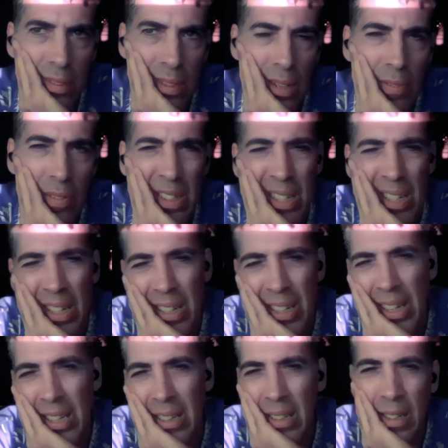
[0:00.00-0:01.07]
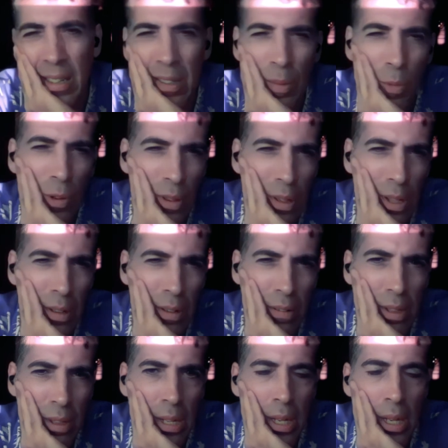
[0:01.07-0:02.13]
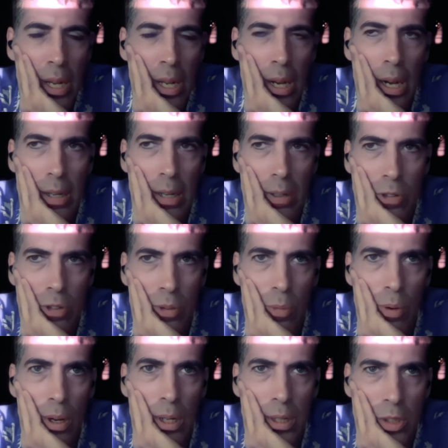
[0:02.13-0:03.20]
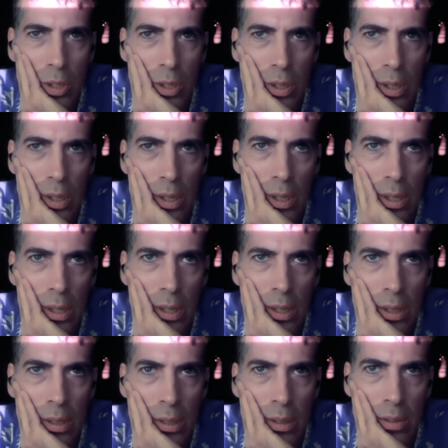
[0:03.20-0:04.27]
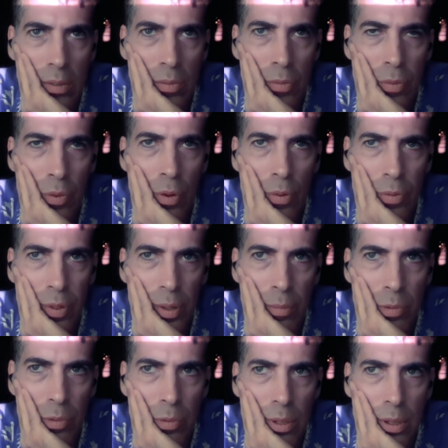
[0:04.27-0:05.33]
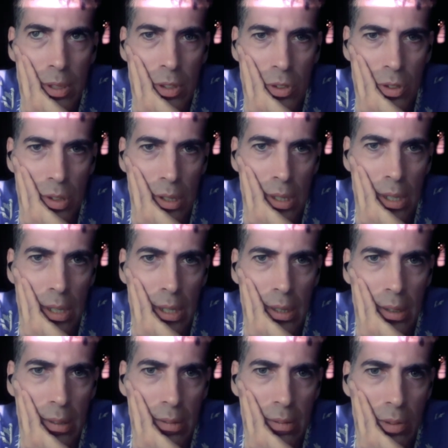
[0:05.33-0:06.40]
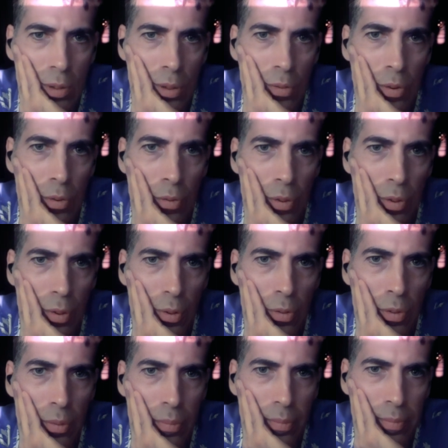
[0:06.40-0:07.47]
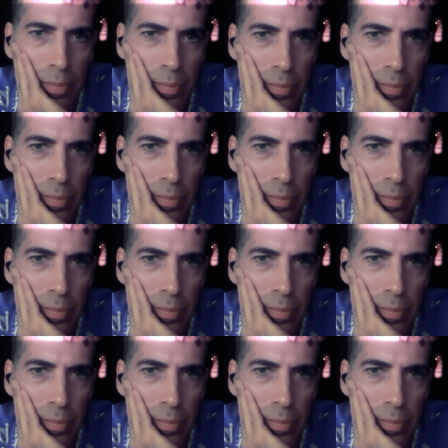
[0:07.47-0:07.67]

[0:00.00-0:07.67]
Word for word: 17 and 19, somewhere in there. Mm-hmm. I used to watch uh, four films religiously, like sort of over and over.